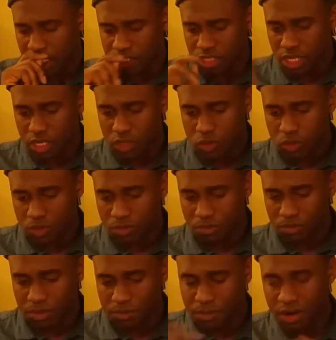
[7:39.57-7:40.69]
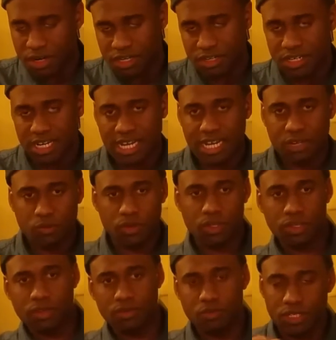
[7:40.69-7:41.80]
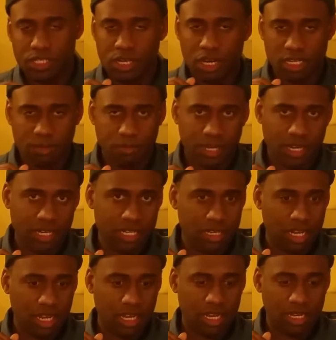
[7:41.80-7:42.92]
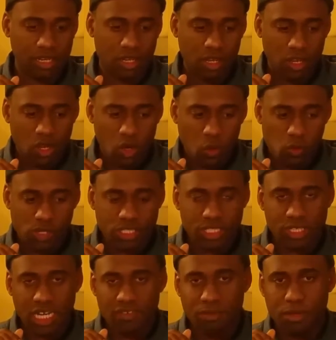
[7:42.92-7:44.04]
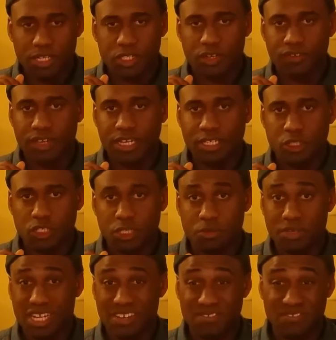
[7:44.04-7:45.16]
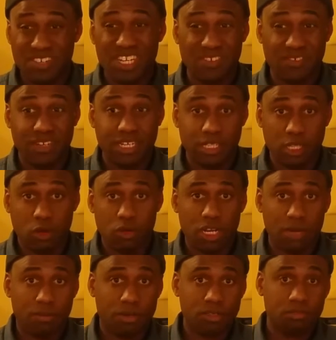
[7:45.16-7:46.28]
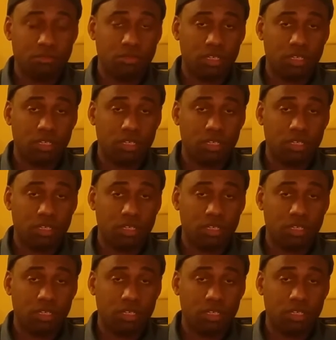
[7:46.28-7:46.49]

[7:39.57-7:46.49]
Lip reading: So my partner and I, we talked about it, and we still have a measure of interest, but at very, very low number.